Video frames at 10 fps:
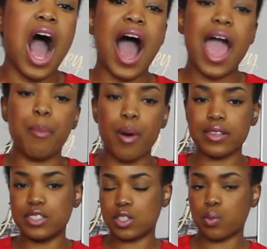I
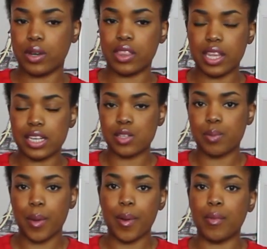personally just want it to
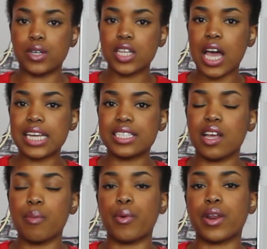be a bit more
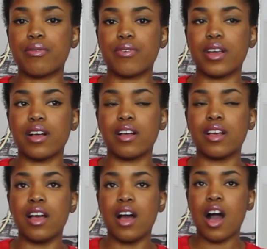tighter, body figure,
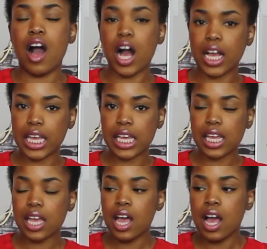
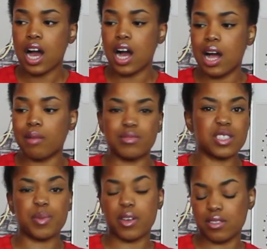hugging,
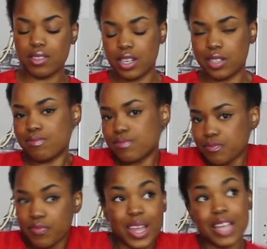just because, you know,
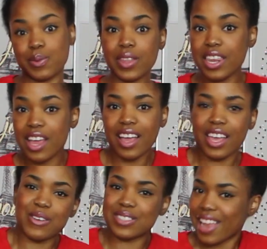that's what the young
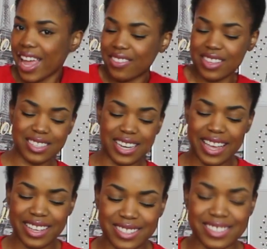girls like these
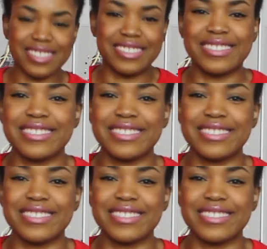days.